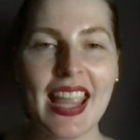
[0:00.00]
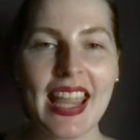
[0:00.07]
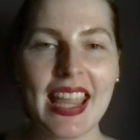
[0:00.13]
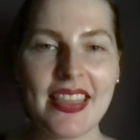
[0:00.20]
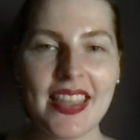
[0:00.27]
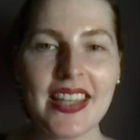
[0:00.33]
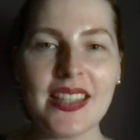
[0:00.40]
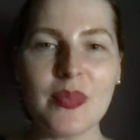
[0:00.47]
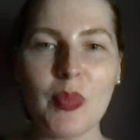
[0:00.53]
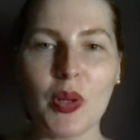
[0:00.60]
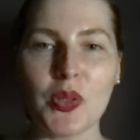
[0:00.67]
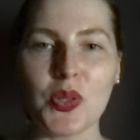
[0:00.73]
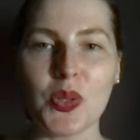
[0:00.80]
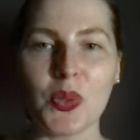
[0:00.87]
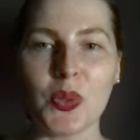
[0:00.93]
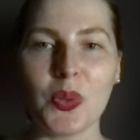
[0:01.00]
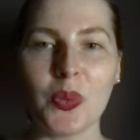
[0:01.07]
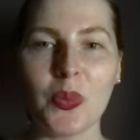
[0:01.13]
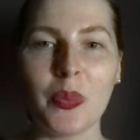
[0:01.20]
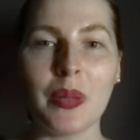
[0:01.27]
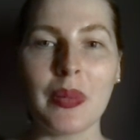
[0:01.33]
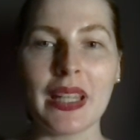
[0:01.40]
In this module,
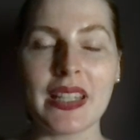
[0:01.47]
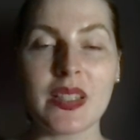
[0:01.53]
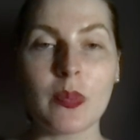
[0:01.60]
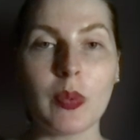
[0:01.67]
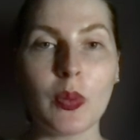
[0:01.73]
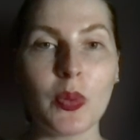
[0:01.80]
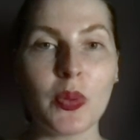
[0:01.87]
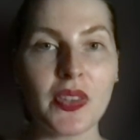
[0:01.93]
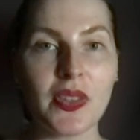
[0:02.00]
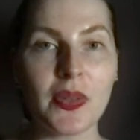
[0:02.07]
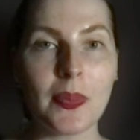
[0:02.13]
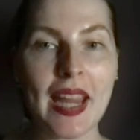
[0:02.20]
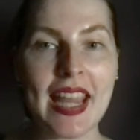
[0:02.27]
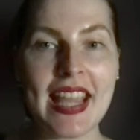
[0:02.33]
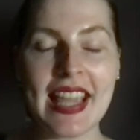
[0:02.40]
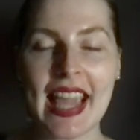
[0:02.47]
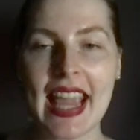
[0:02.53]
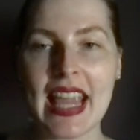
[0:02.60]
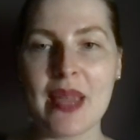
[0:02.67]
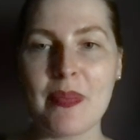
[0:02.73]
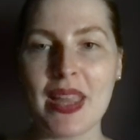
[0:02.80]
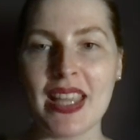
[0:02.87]
we will explore three
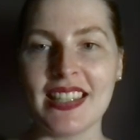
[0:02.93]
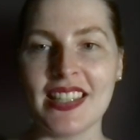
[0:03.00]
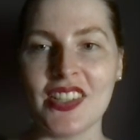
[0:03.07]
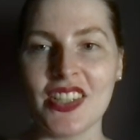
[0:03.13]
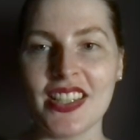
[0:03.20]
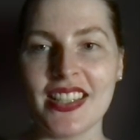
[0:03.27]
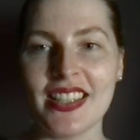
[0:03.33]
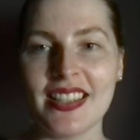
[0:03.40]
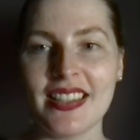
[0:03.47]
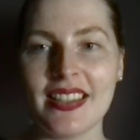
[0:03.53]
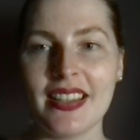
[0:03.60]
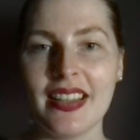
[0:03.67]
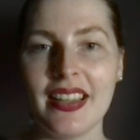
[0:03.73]
key messages.